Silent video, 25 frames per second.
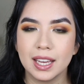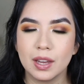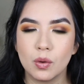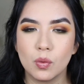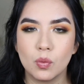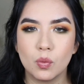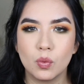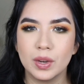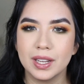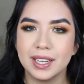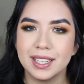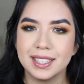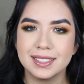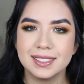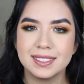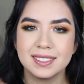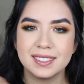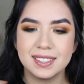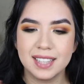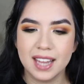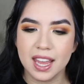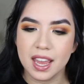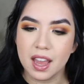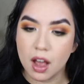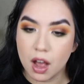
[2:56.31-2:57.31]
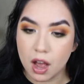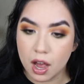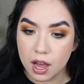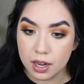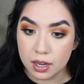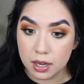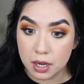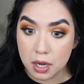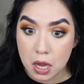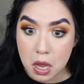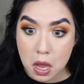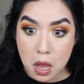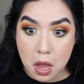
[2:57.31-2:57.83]
It wouldn't stay
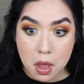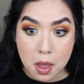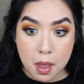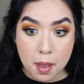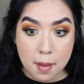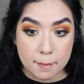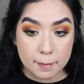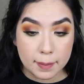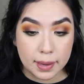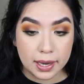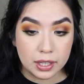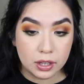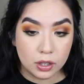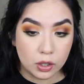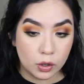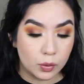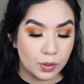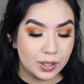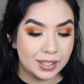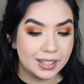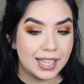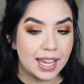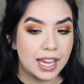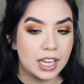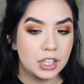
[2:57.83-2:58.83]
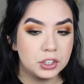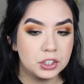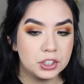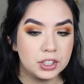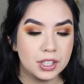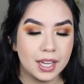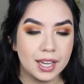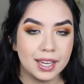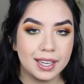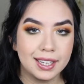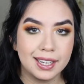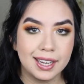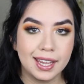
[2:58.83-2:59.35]
on my lower lash
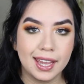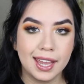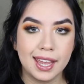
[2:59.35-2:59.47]
line,